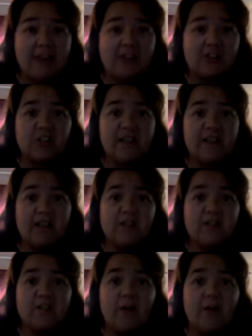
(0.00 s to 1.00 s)

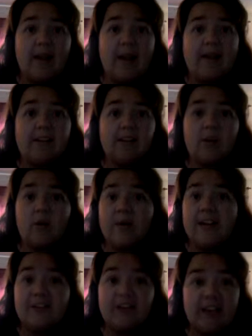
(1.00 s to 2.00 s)
HDLs, okay? It's going to
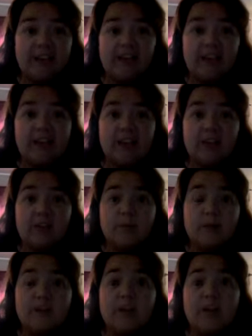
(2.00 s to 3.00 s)
raise your HDLs,
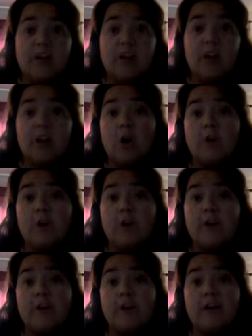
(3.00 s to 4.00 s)
but it's also going to
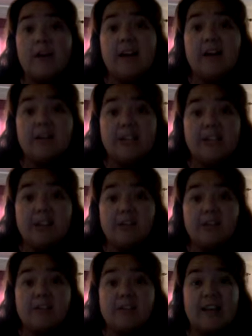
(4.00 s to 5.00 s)
lower your LDL,
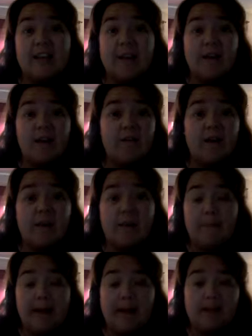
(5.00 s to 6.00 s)
so it's going to get rid of all
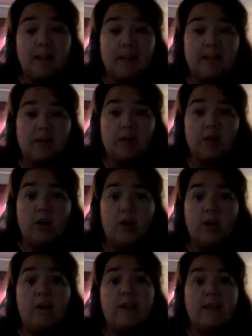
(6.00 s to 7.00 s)
that bad
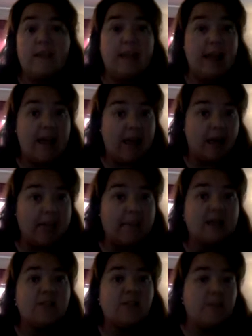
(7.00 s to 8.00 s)
cholesterol. The M
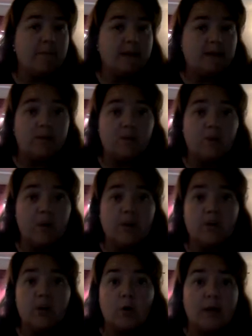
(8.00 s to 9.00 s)
is for muscle
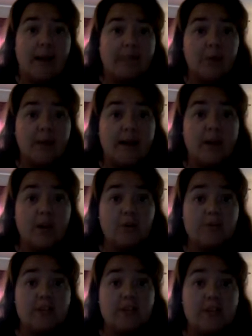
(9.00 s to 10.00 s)
soreness or
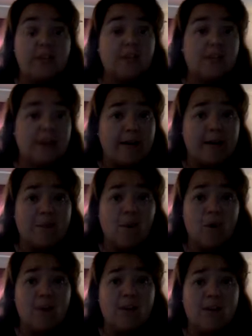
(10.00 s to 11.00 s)
rhabdomyolysis, and that's very
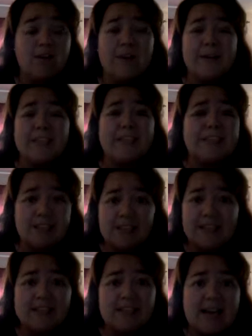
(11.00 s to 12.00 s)
important. It's a very
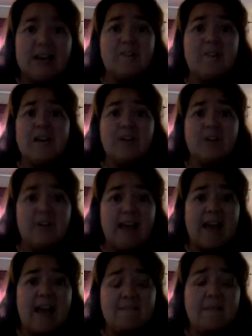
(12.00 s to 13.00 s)
serious side effect you can
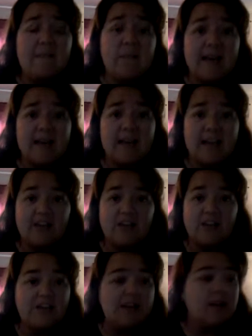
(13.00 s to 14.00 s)
have from the
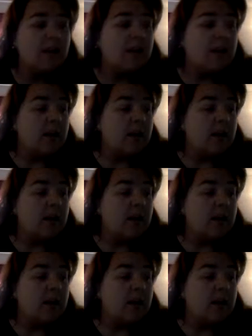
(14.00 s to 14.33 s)
medication.